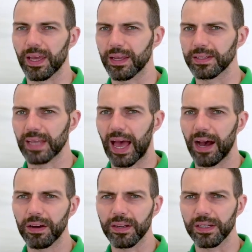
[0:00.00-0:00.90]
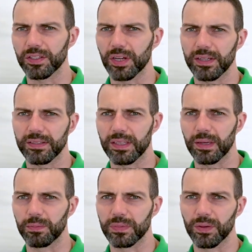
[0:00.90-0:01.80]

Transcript: and how to adjust them